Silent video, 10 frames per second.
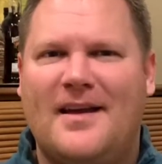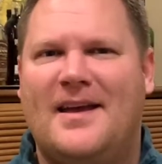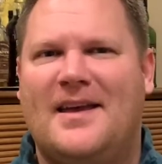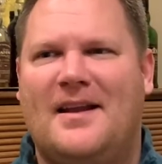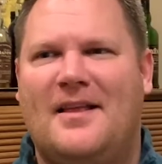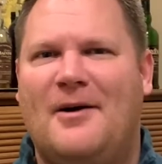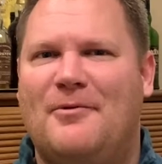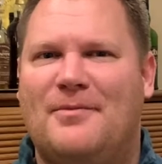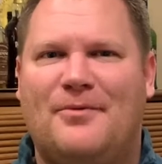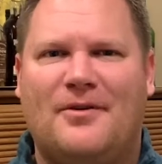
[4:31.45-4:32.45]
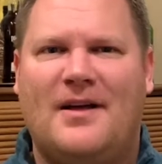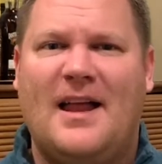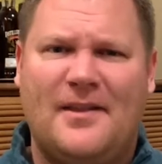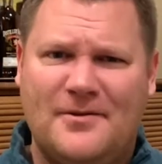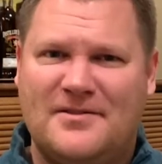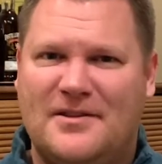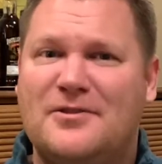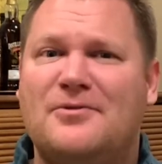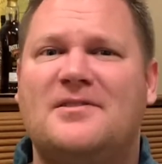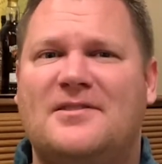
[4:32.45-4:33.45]
I get a lot with Bruichladdich. Those are the
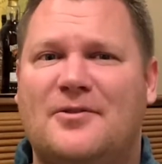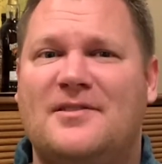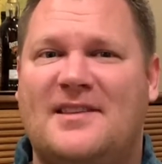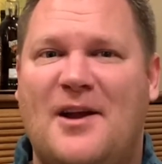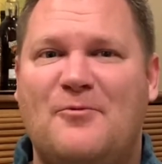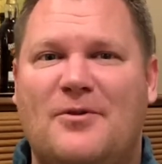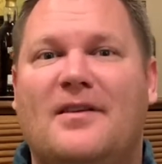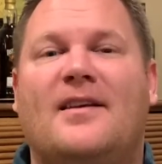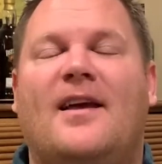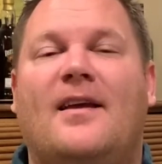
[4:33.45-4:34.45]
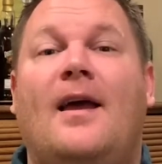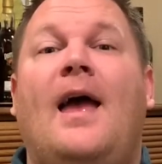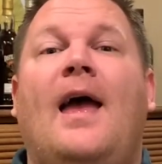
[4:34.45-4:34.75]
two distilleries that I really get it.